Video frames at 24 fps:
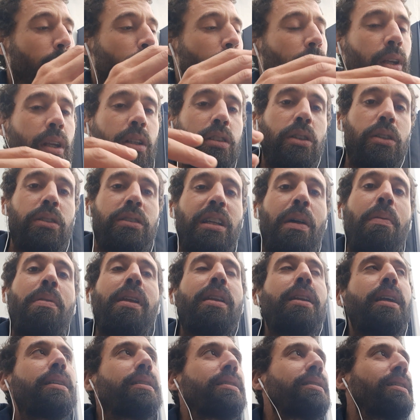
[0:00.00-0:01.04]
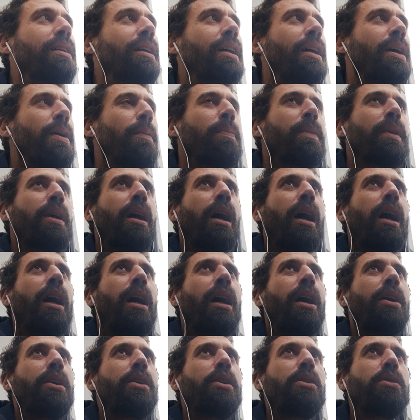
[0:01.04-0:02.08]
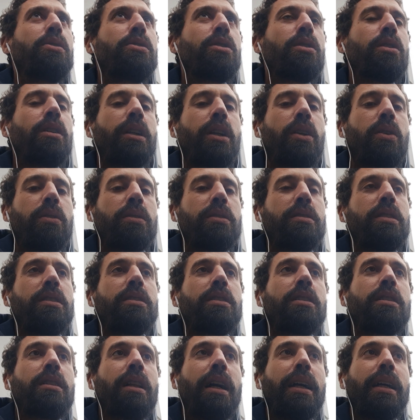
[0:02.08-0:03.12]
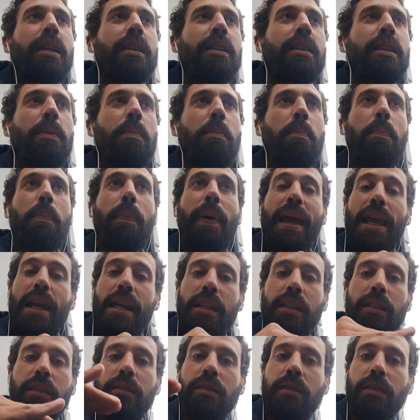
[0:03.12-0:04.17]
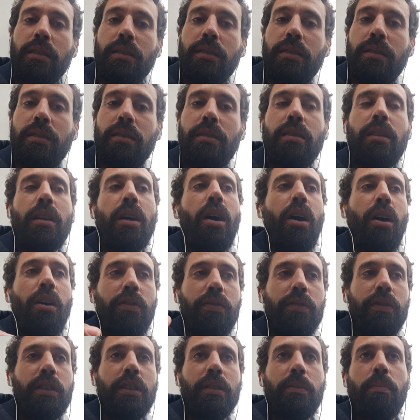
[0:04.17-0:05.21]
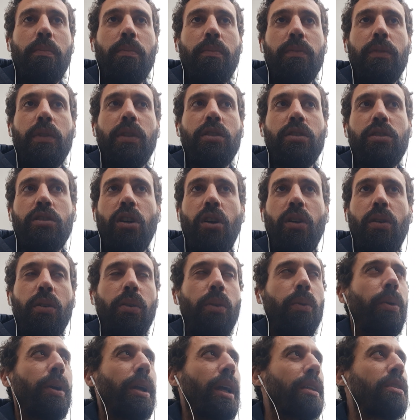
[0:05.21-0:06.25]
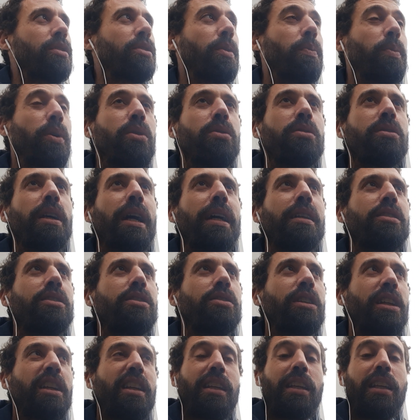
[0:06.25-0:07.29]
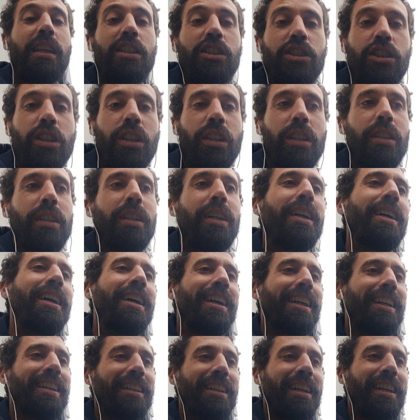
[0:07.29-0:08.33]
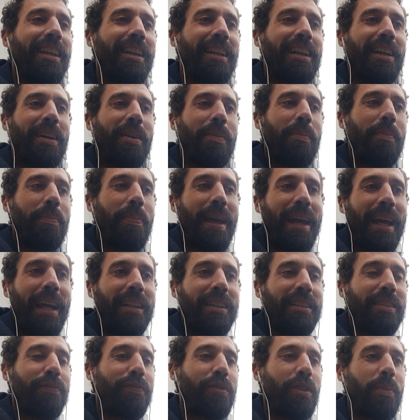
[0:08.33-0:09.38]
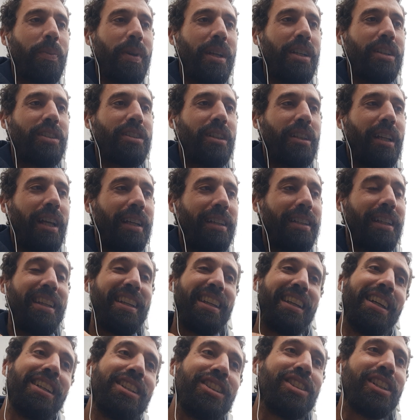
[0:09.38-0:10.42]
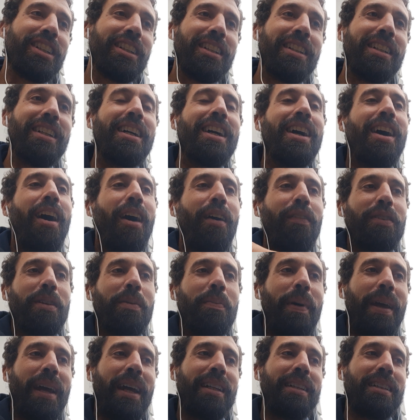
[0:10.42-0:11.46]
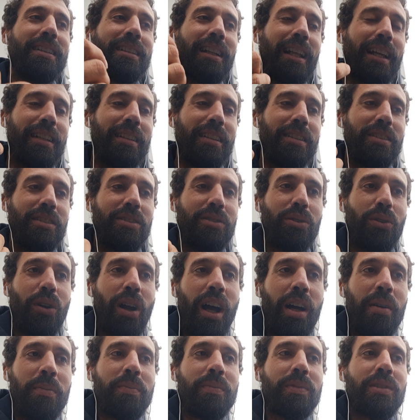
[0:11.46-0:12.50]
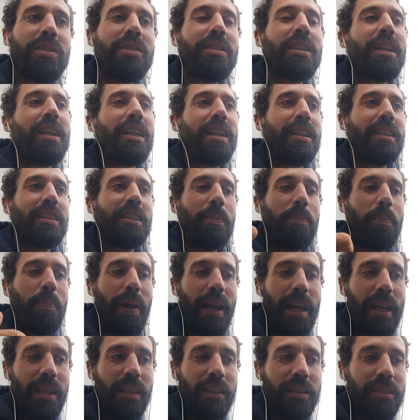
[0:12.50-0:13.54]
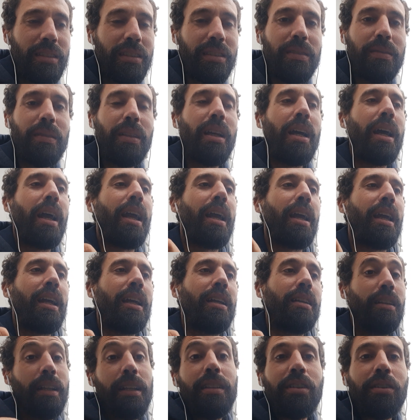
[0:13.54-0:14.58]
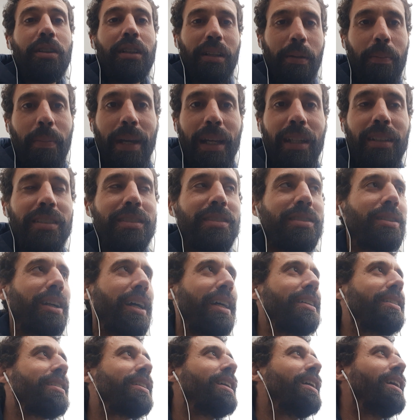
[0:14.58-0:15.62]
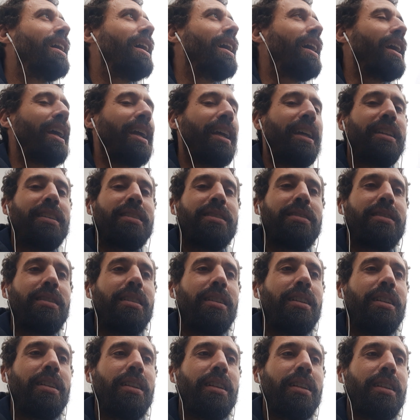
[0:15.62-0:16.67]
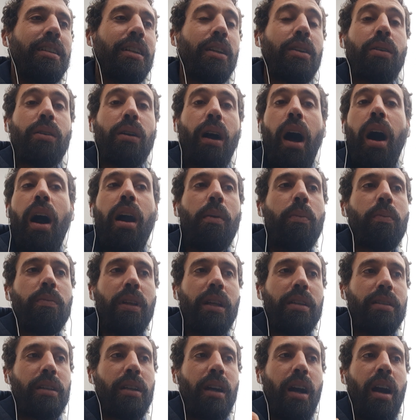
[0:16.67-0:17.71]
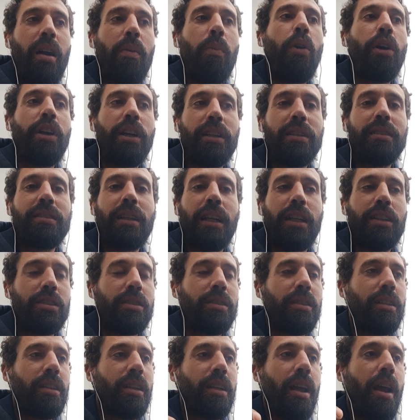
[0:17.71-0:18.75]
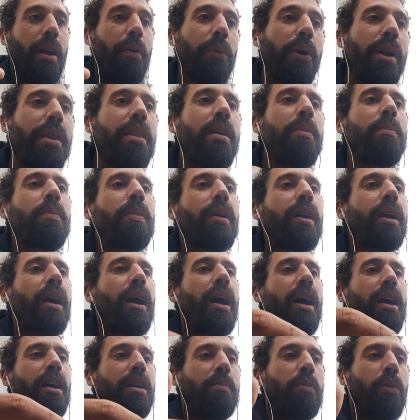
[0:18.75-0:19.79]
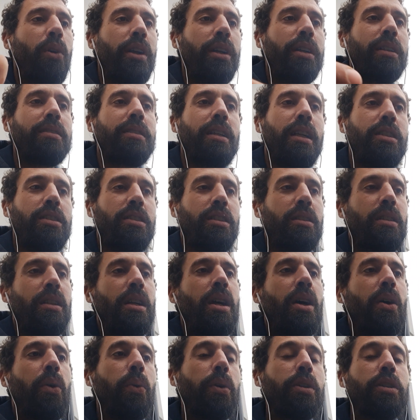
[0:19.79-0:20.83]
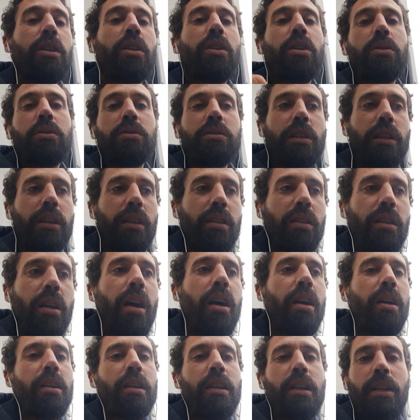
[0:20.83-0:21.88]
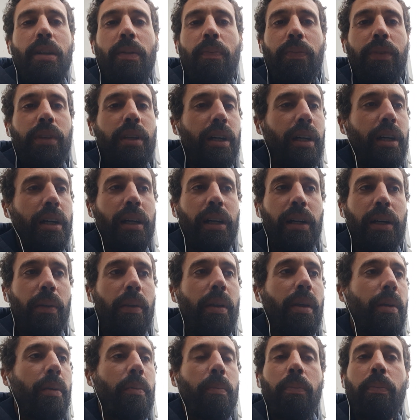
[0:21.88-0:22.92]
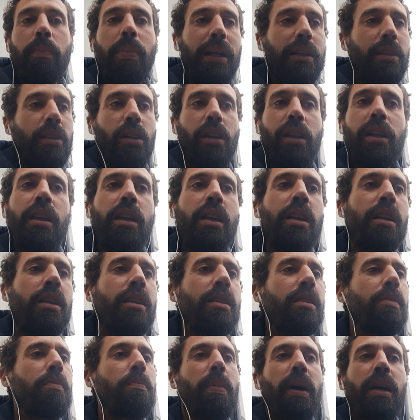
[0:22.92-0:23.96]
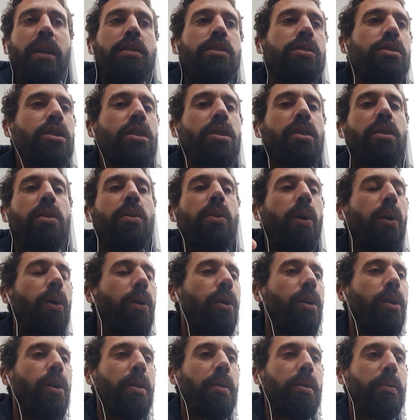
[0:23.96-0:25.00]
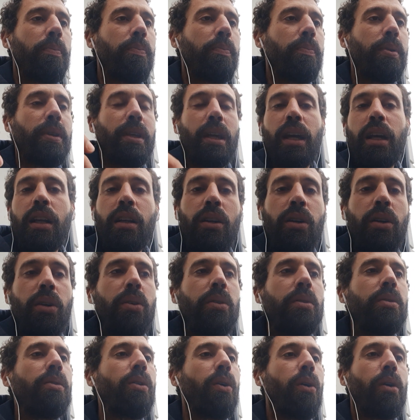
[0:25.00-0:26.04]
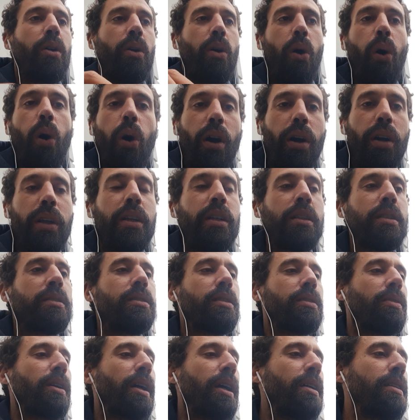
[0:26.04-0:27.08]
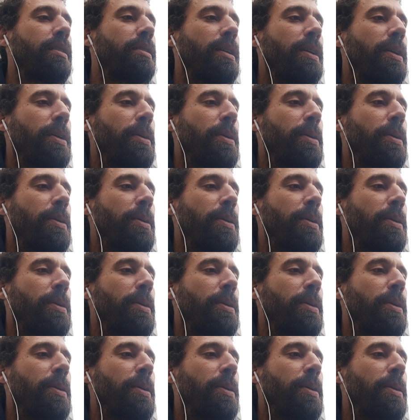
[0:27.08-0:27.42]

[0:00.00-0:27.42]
Okay, so it's something that is usually considered like the basis of the song. We attribute that to the kitchen in a band formation. Like the kitchen of the band is like the drums, the bass, and literally the bass, right? And the harmonic section, the rhythmic harmonic section, which includes the guitar, the bandolin, banjo, or piano, or organ, right?